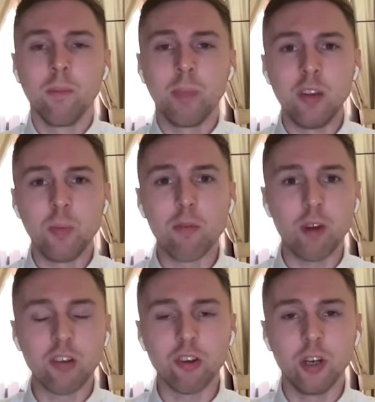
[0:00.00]
But he's been
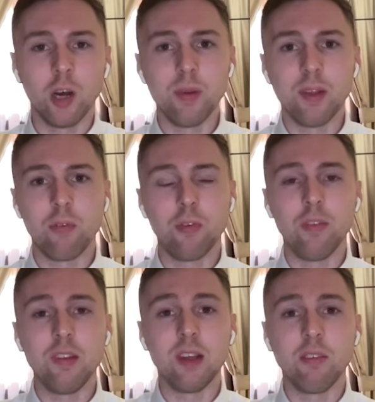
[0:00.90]
freshened up. He's had
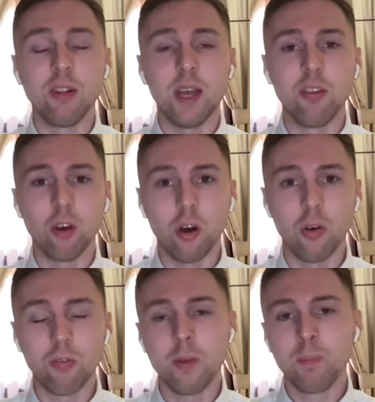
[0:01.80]
57 days off,
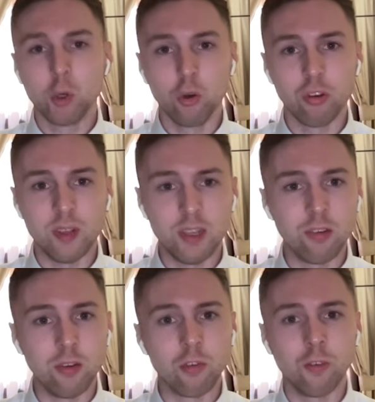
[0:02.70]
course and
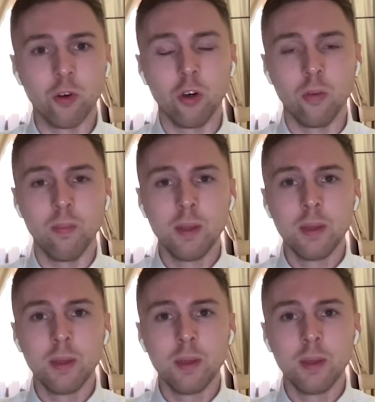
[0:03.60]
distance form.